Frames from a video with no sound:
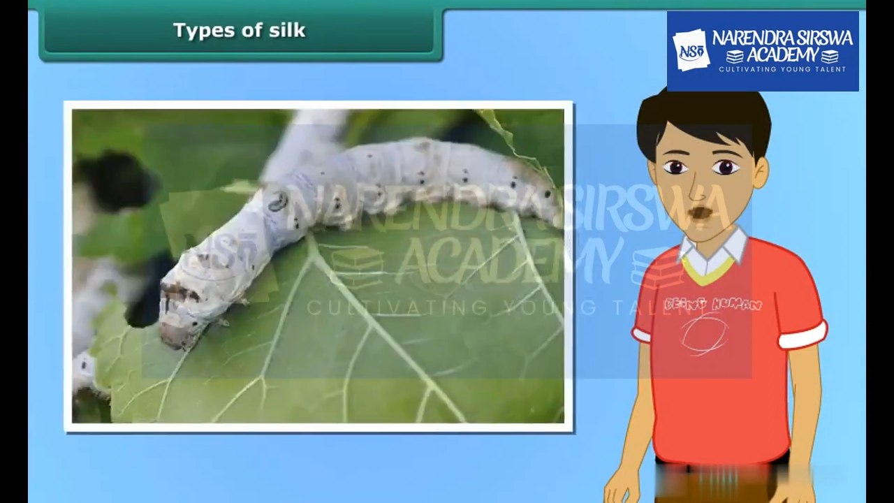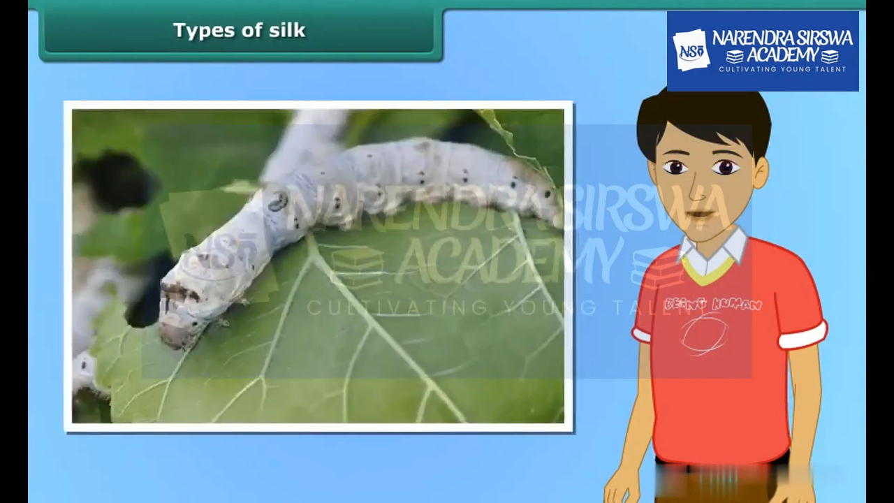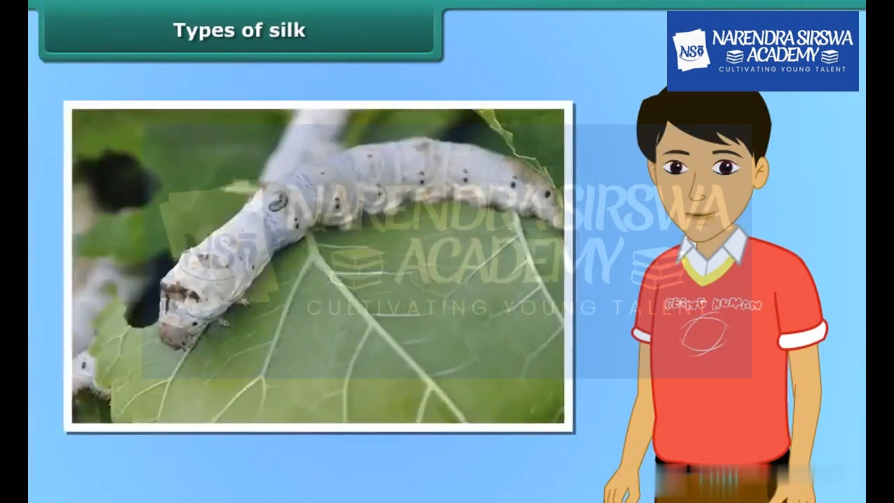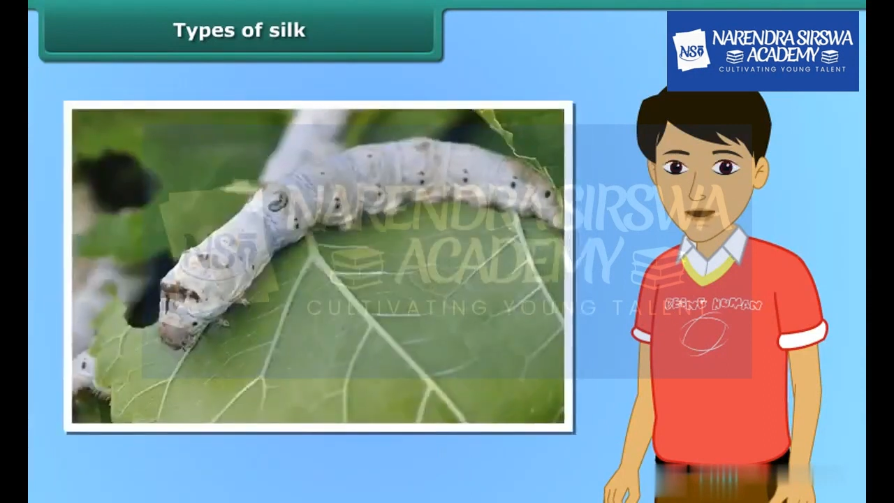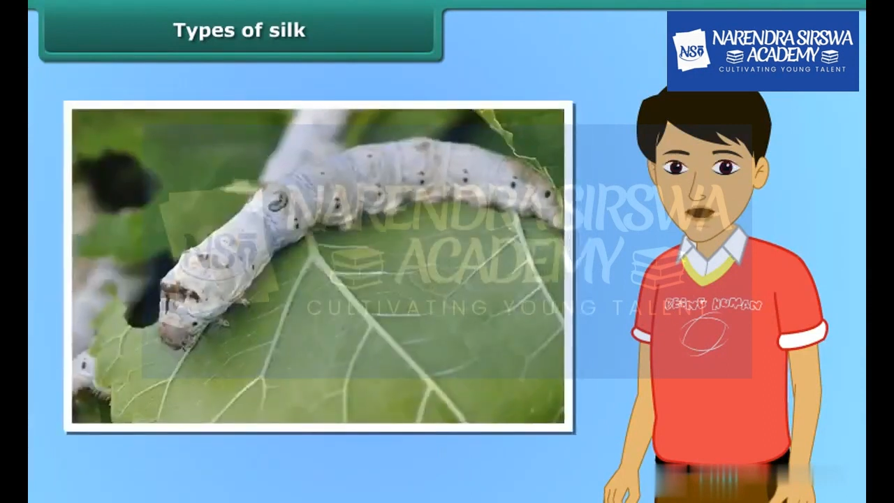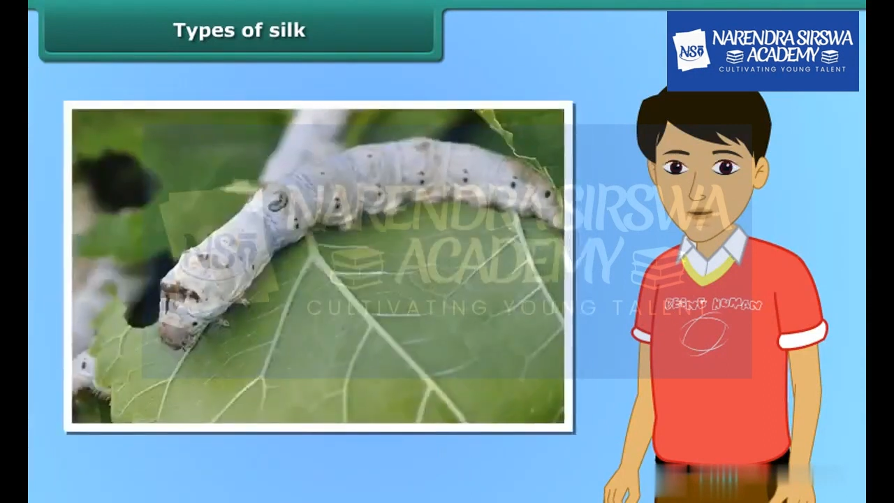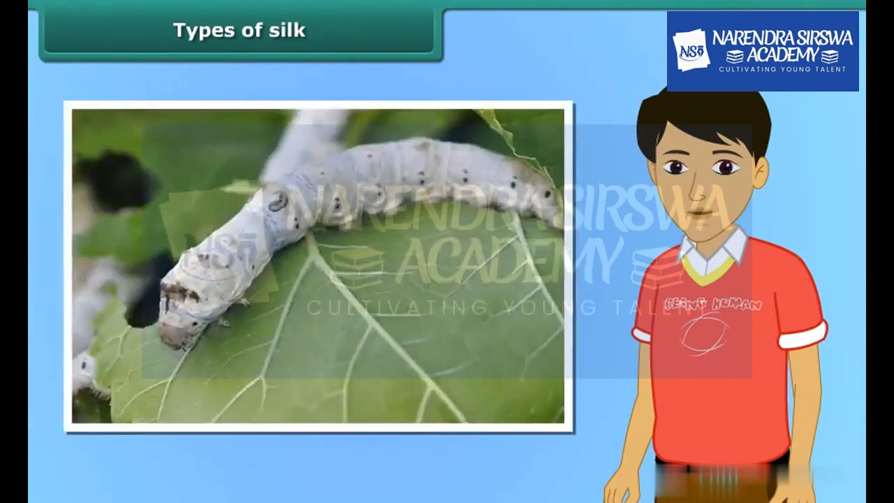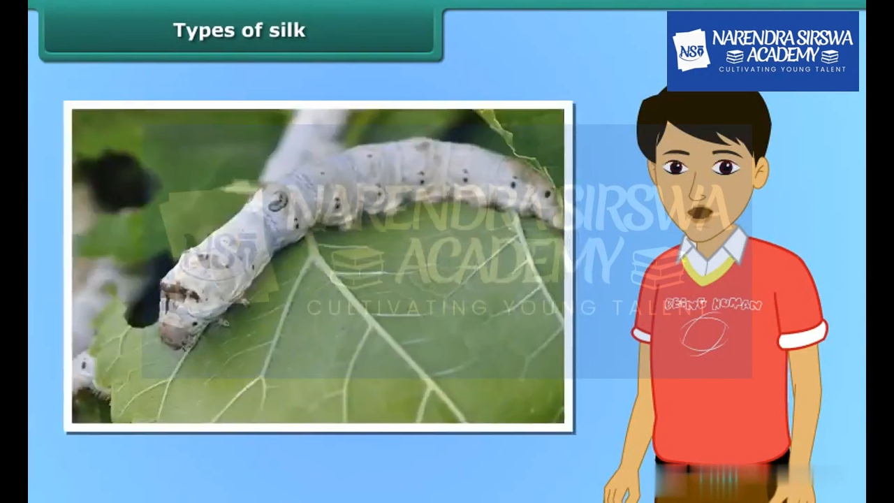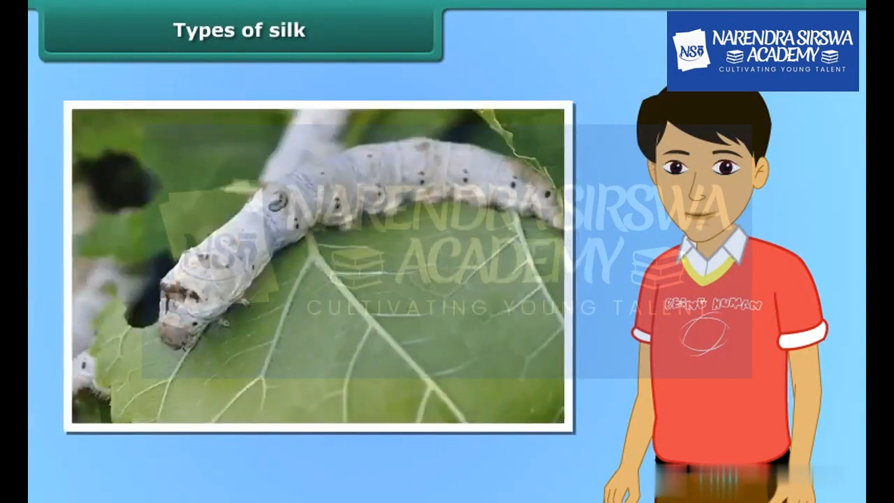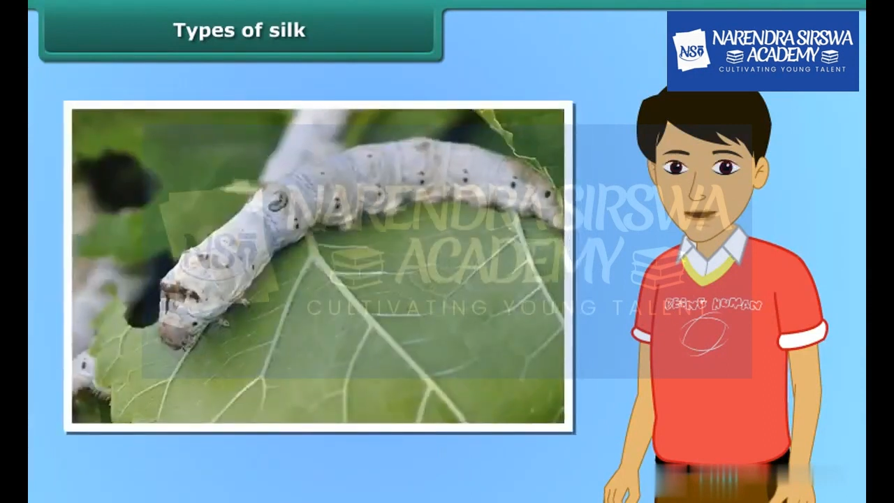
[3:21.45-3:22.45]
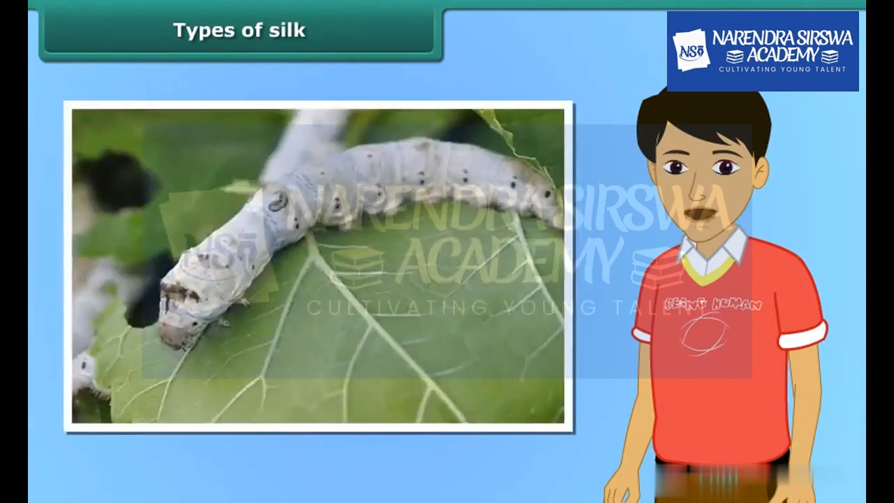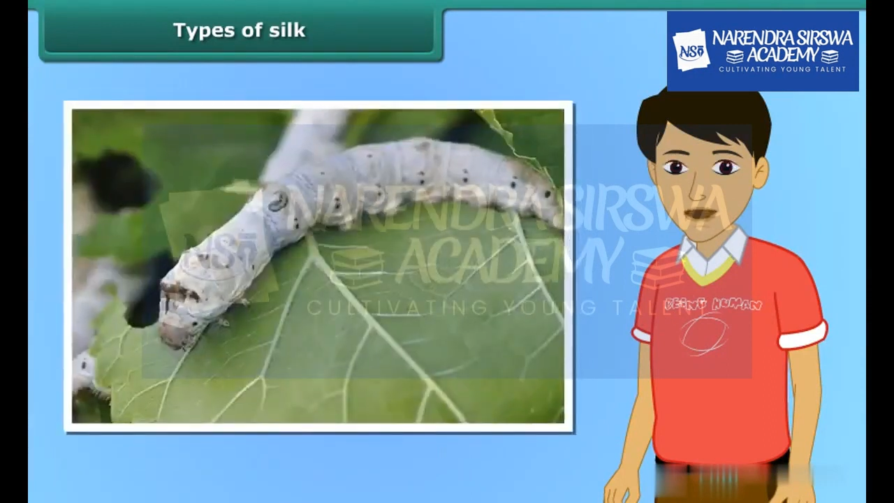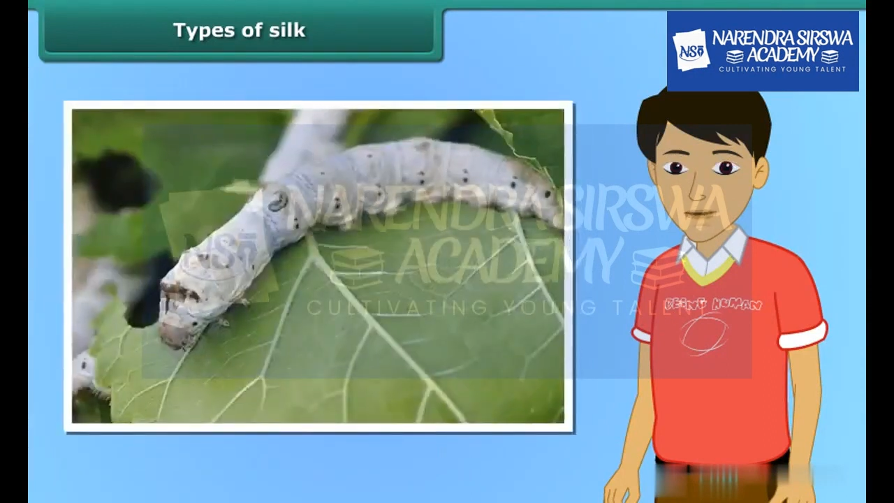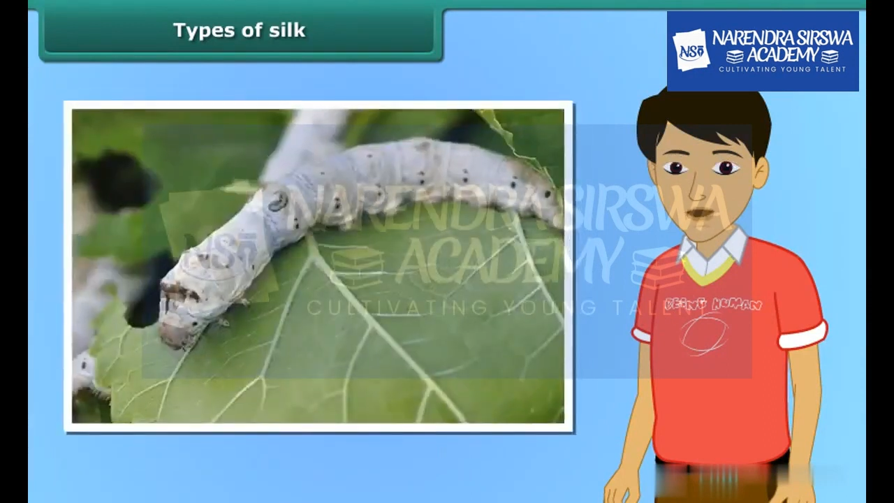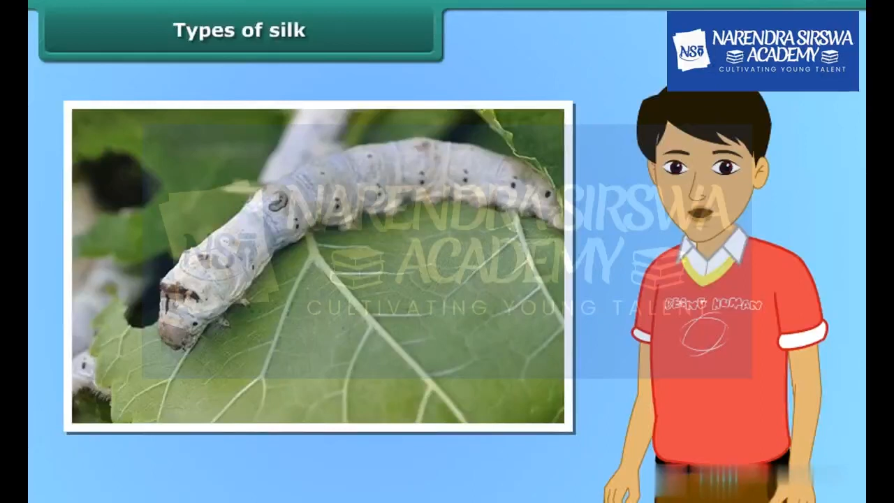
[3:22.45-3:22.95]
on the leaves of
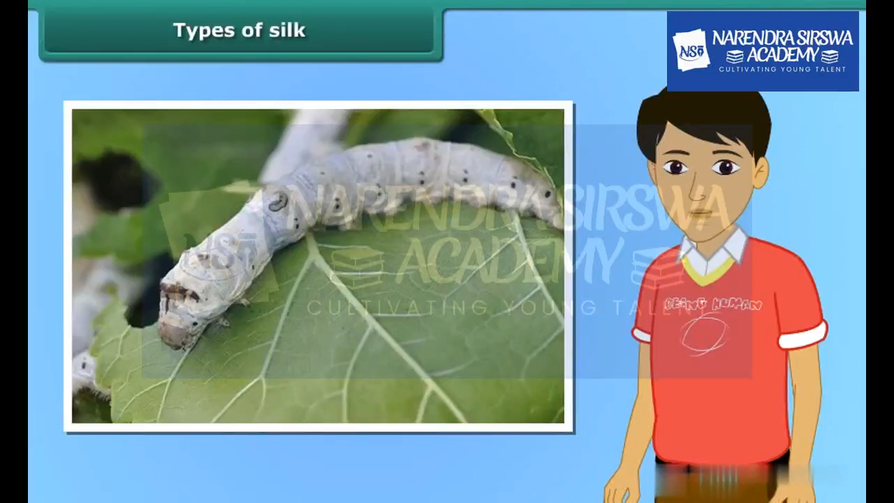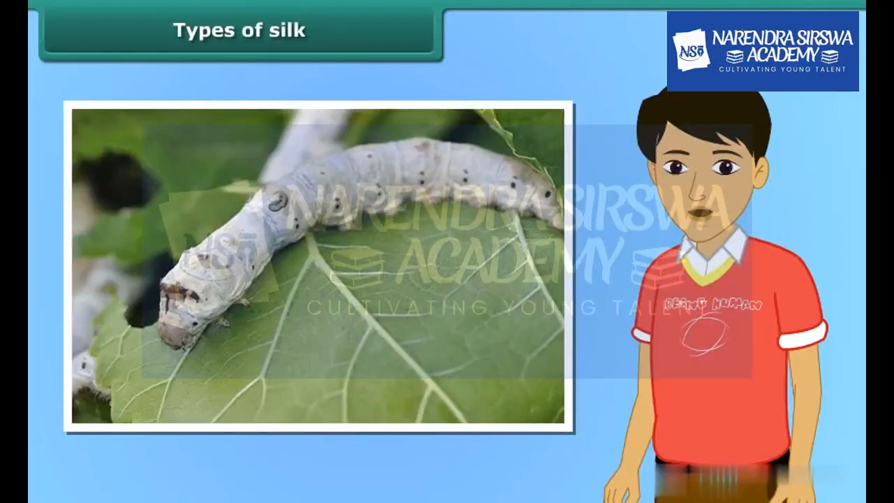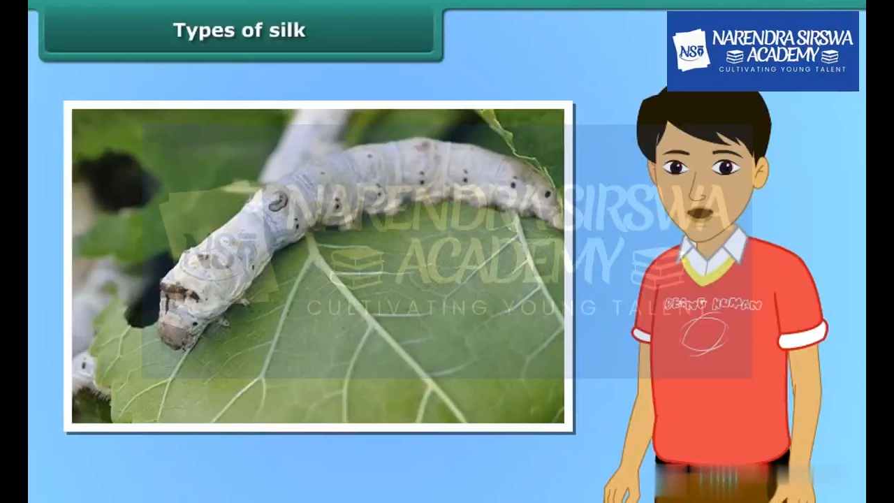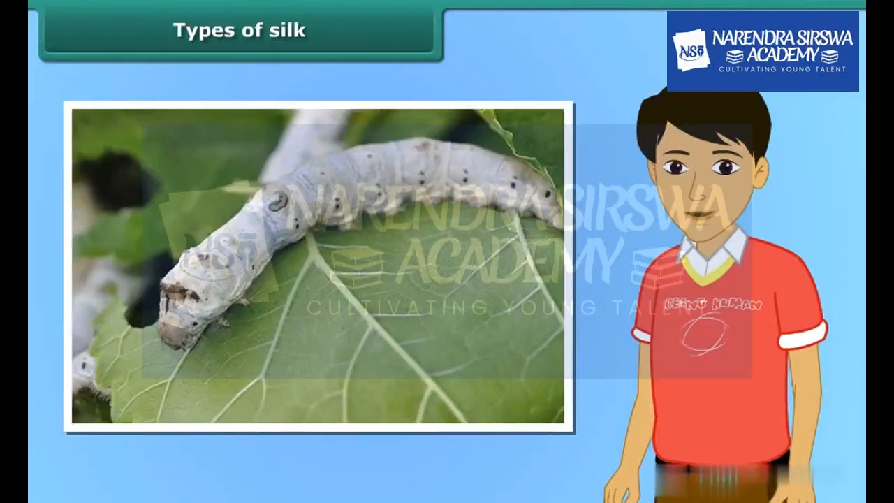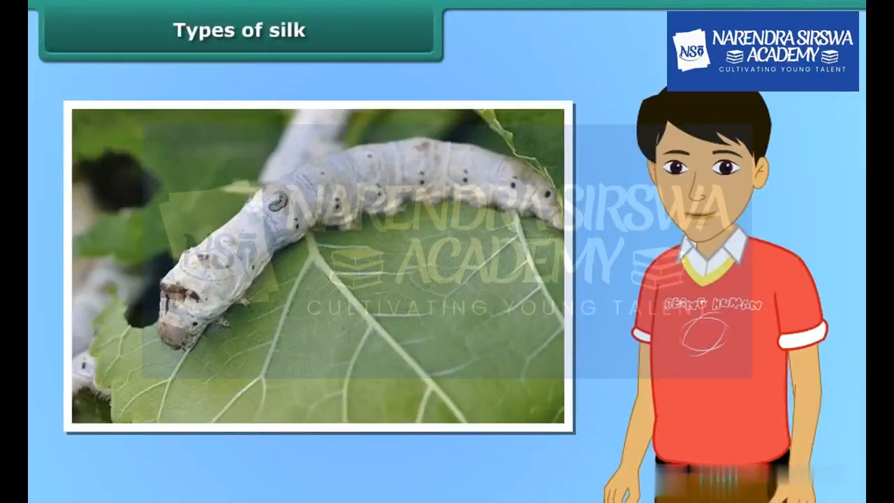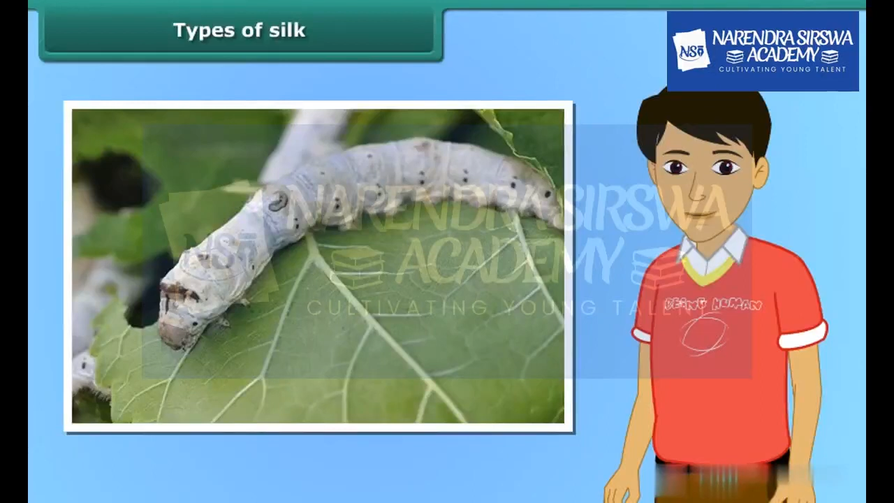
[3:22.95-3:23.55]
mulberry plant.